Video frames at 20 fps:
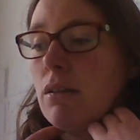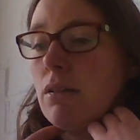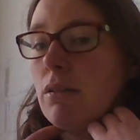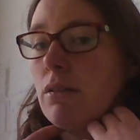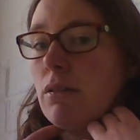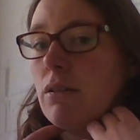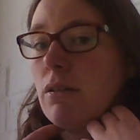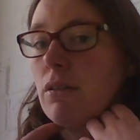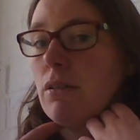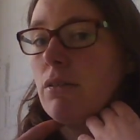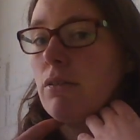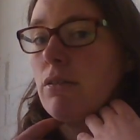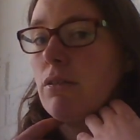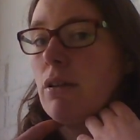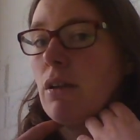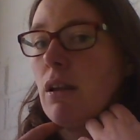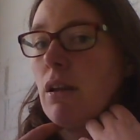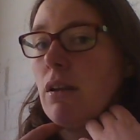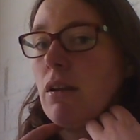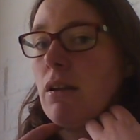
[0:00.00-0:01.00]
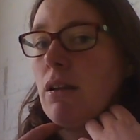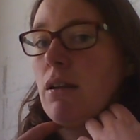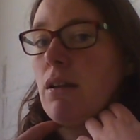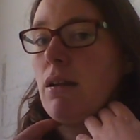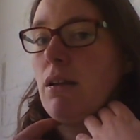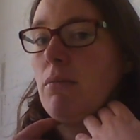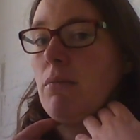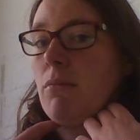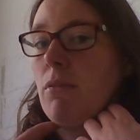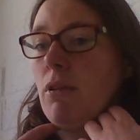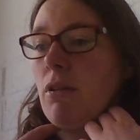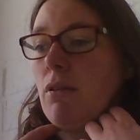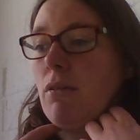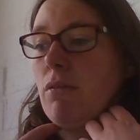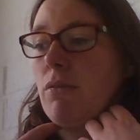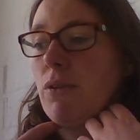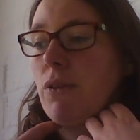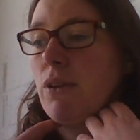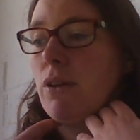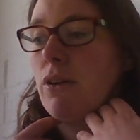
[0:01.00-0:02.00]
Just gently
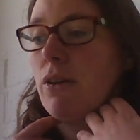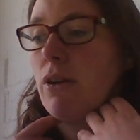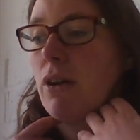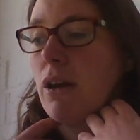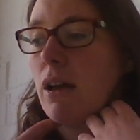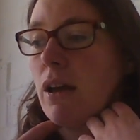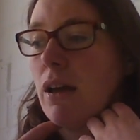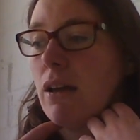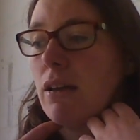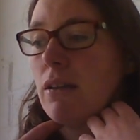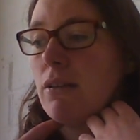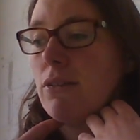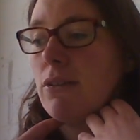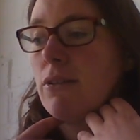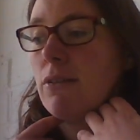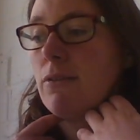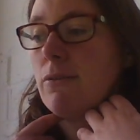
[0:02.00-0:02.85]
moving your head.